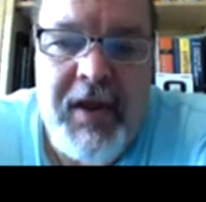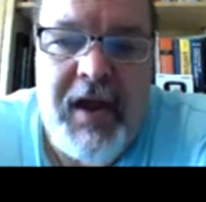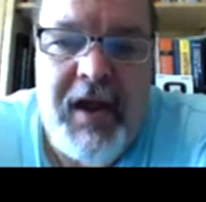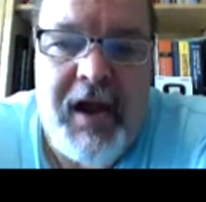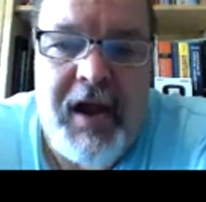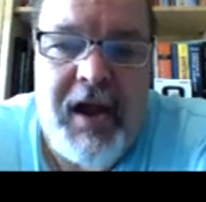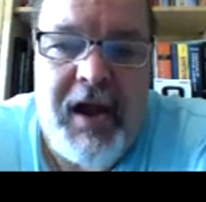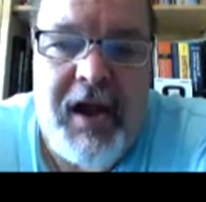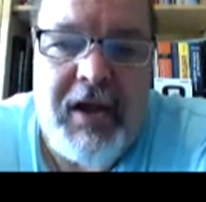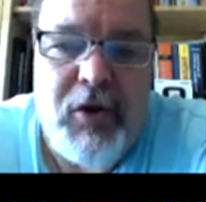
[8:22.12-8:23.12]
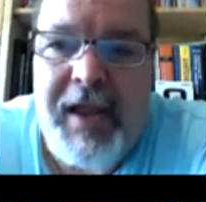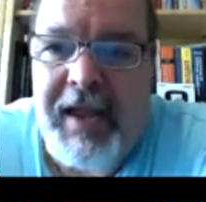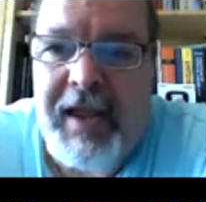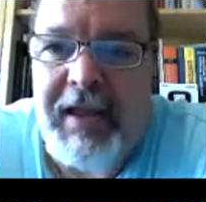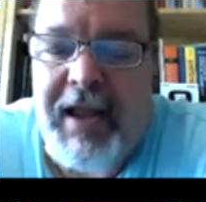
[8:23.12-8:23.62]
Uh, you
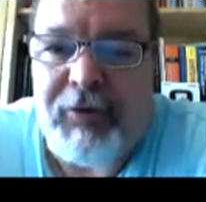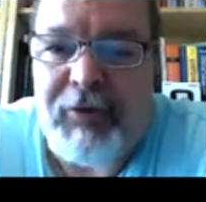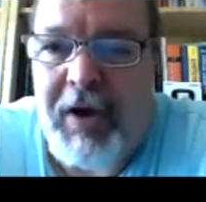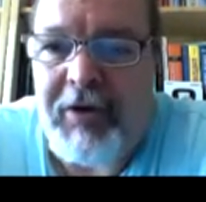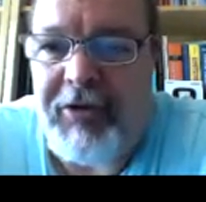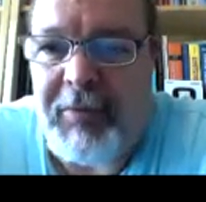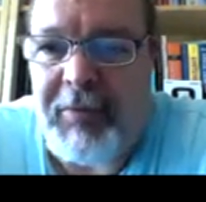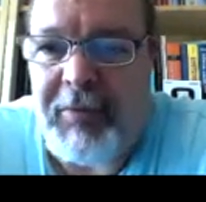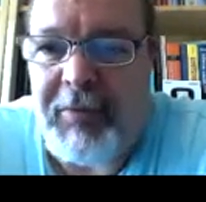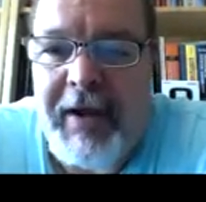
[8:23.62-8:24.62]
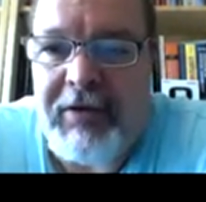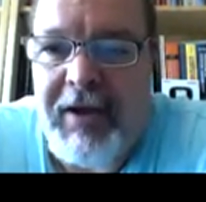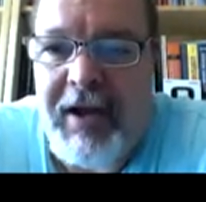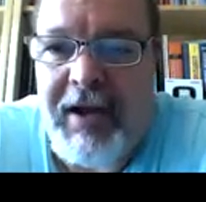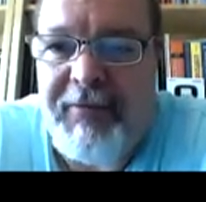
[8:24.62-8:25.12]
can, after watching them a little
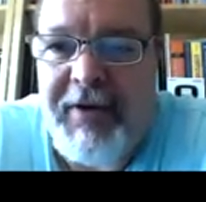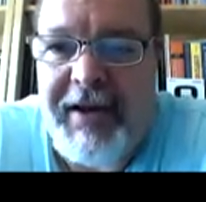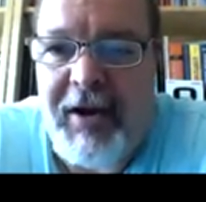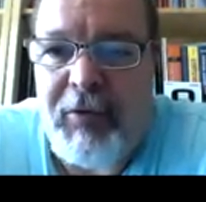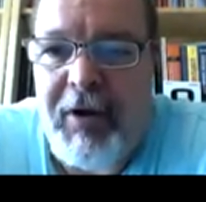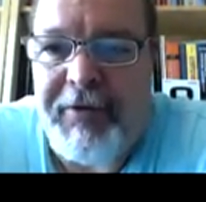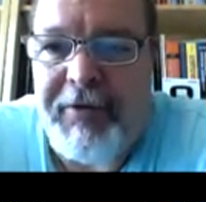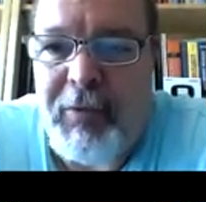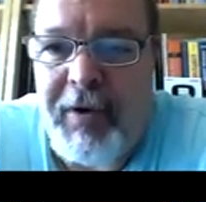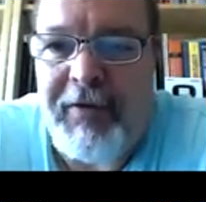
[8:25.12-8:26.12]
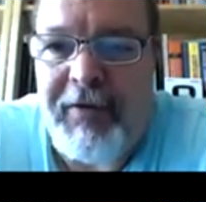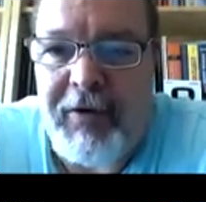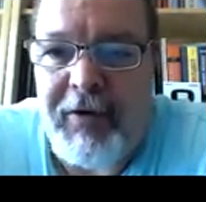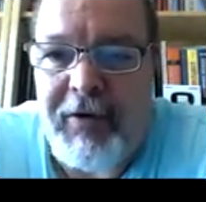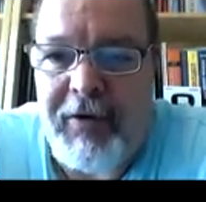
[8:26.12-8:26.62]
time, find out roughly where they're
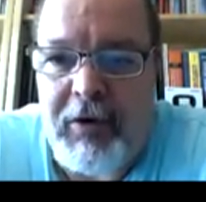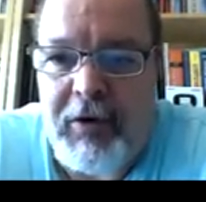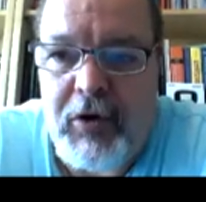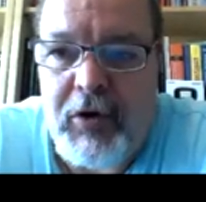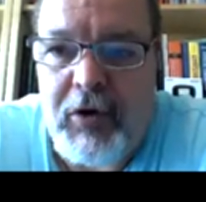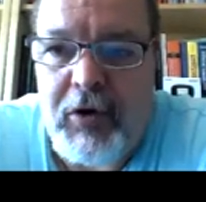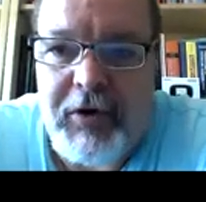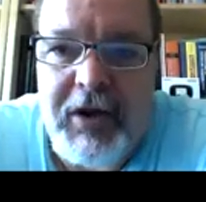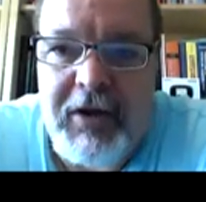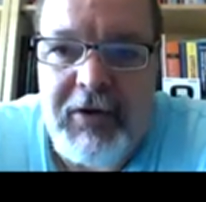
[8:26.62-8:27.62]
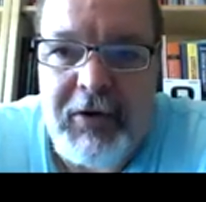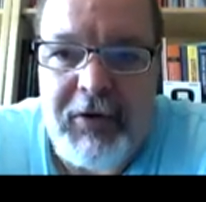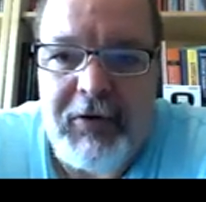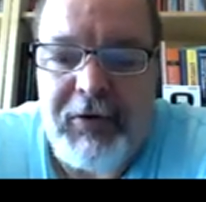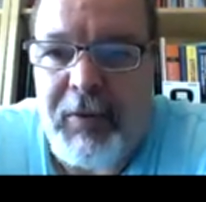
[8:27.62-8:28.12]
going to go and where they're going to hit the
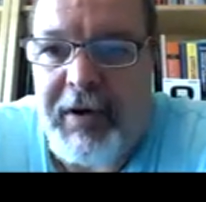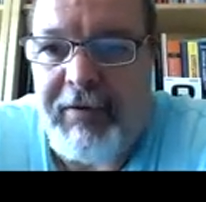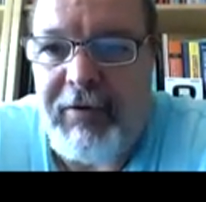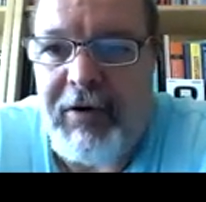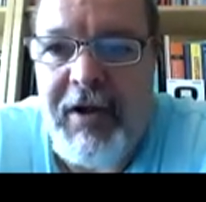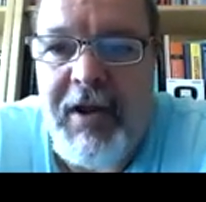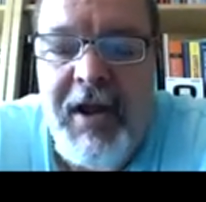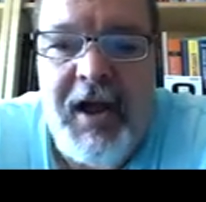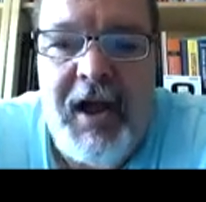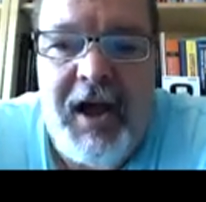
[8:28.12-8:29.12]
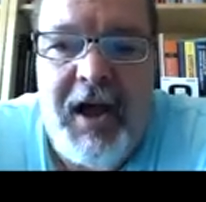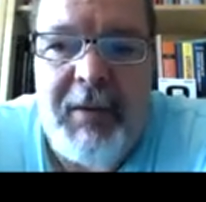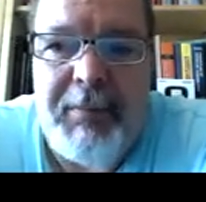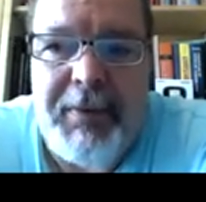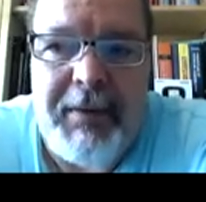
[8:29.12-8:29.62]
earth or whatever.
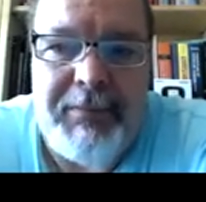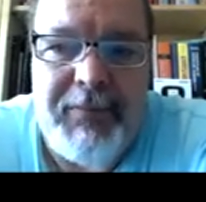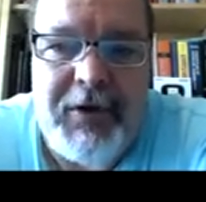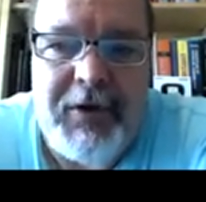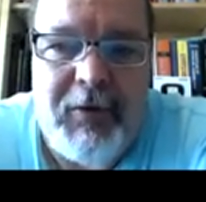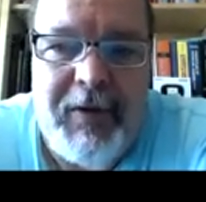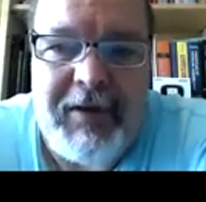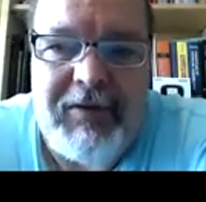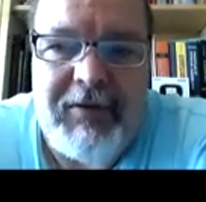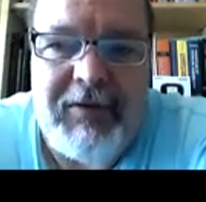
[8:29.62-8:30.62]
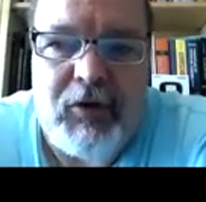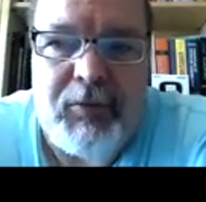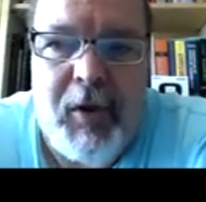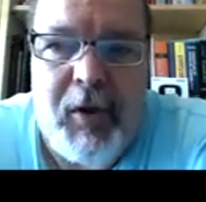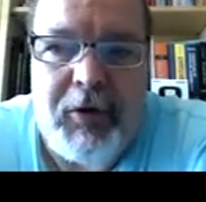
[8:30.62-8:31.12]
Uh, but you know that's even
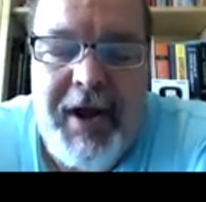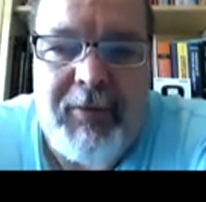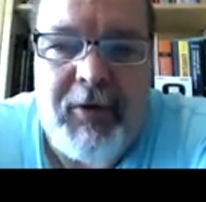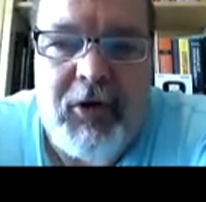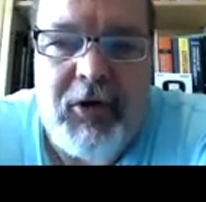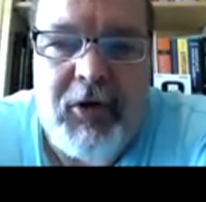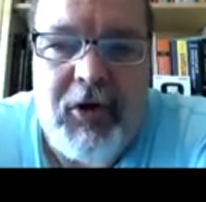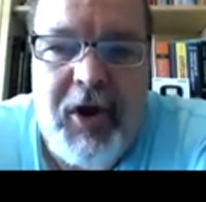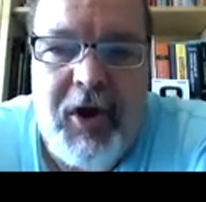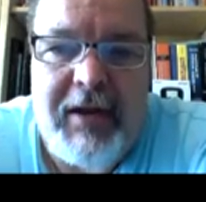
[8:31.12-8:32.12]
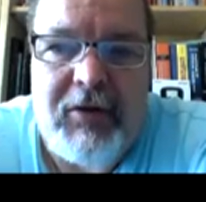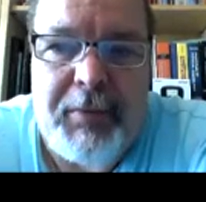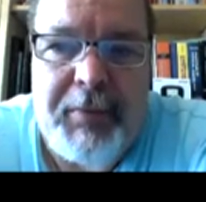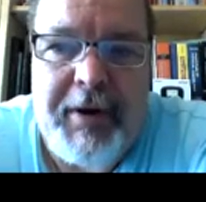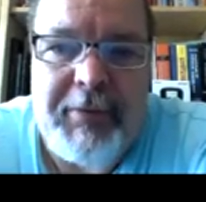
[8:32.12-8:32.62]
smaller time than you had to prepare
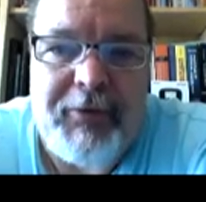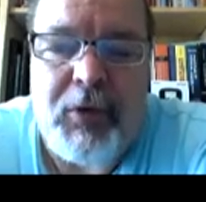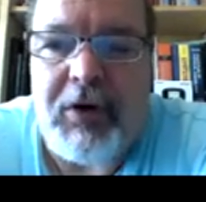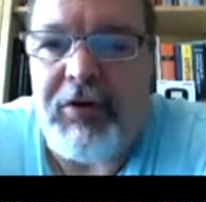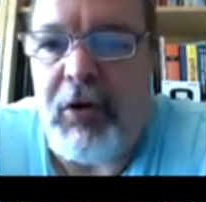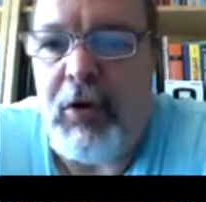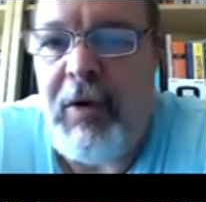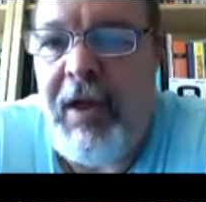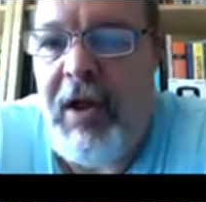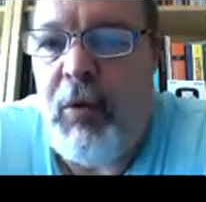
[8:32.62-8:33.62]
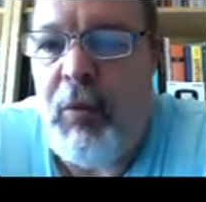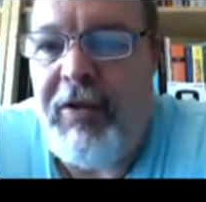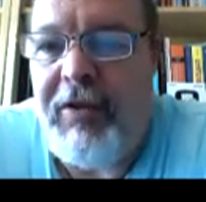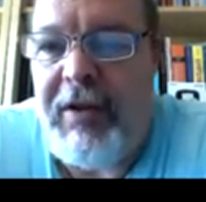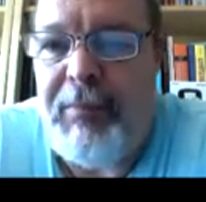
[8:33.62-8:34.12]
before. So one of
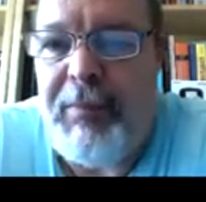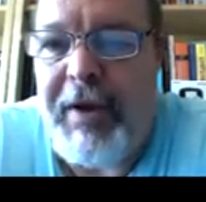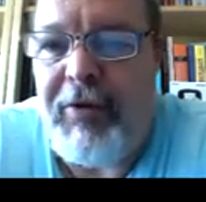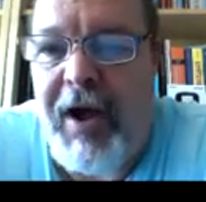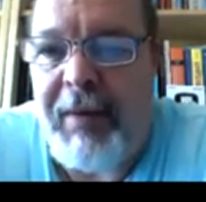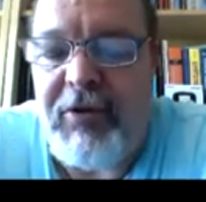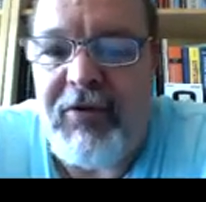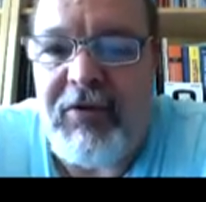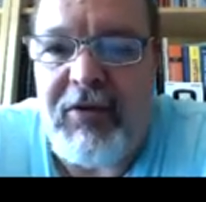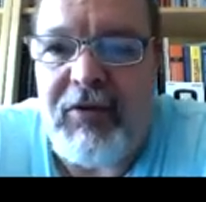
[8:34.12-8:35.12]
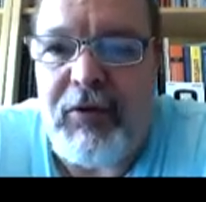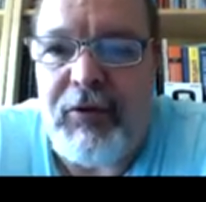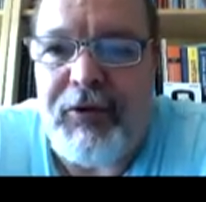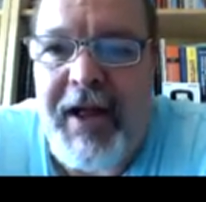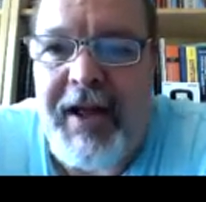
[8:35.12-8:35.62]
the better options is to
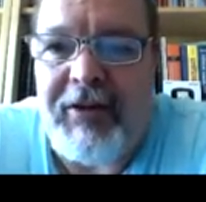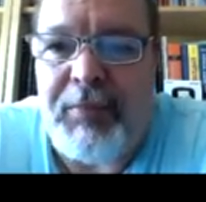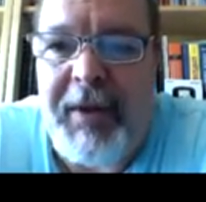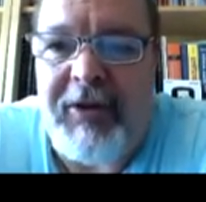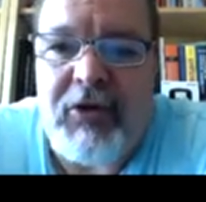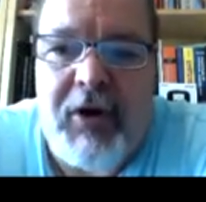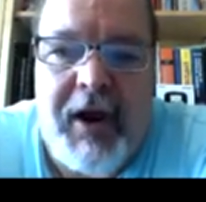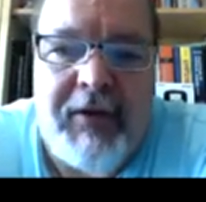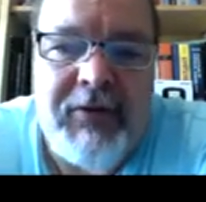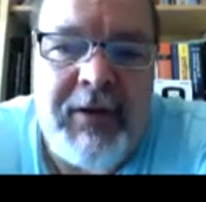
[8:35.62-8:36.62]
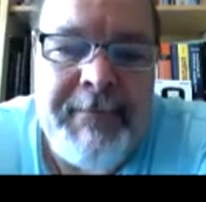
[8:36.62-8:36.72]
fly a spacecraft